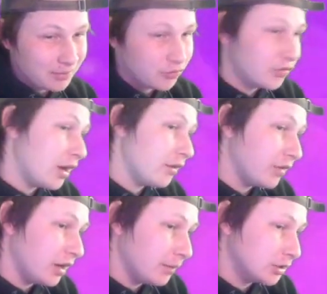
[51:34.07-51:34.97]
is very
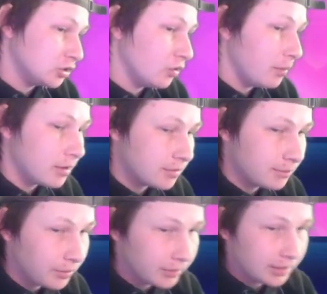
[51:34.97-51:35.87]
very much so a
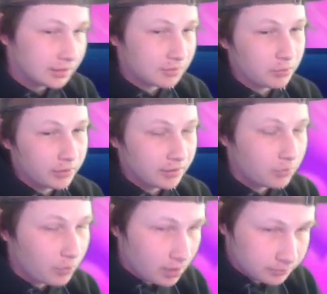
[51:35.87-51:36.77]
possibility at this point as
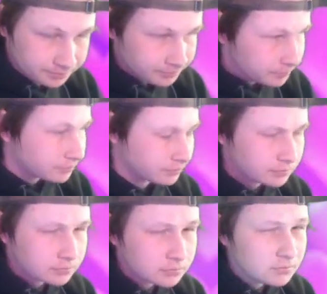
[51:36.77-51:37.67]
well
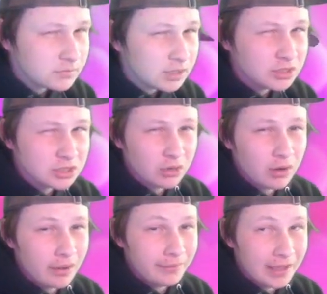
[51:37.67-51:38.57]
so
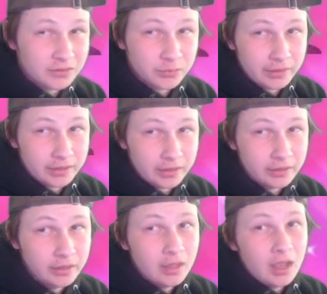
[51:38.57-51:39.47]
uh, that's really good
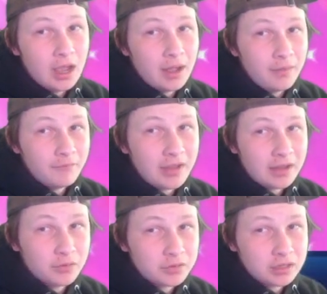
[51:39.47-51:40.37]
um
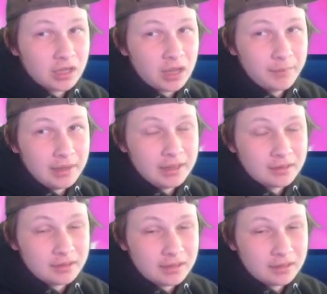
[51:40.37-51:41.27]
Vikavolt's gonna come in it's
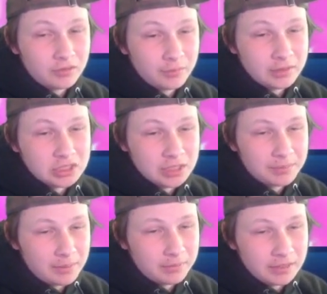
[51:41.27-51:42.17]
gonna take a little bit of chip
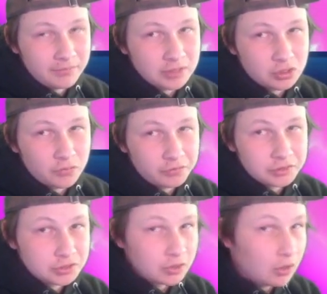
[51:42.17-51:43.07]
i believe i just go for a
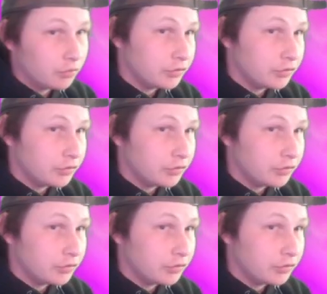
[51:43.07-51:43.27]
scald